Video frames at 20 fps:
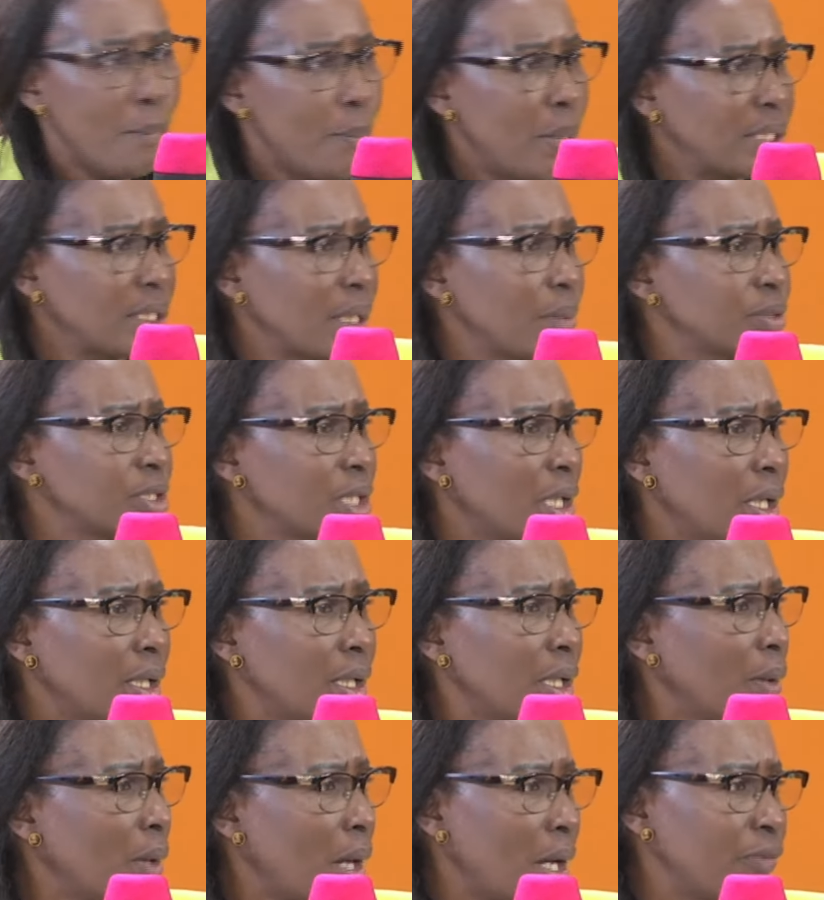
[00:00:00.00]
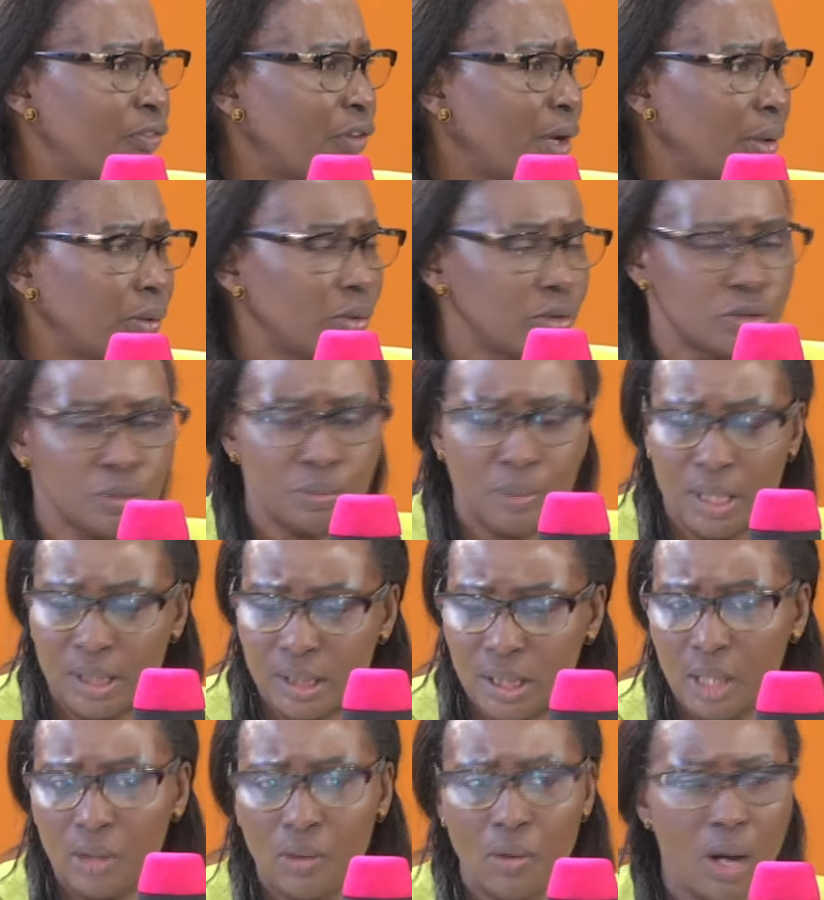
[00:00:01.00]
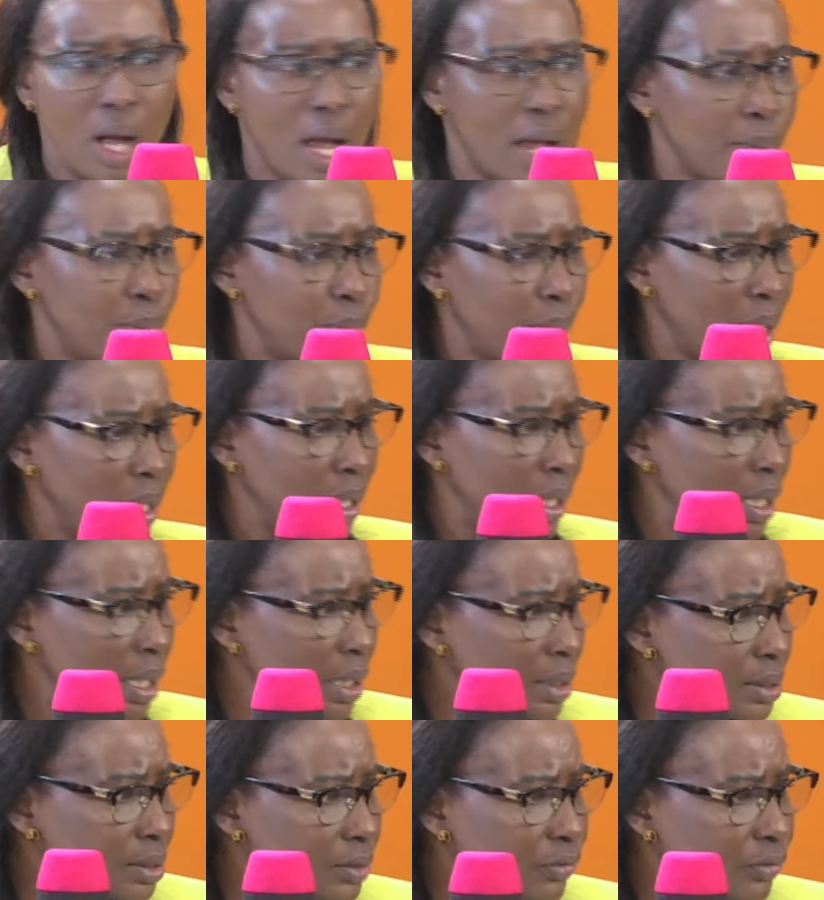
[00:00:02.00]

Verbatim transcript: But I'm, if I go to Maseno, I pay less.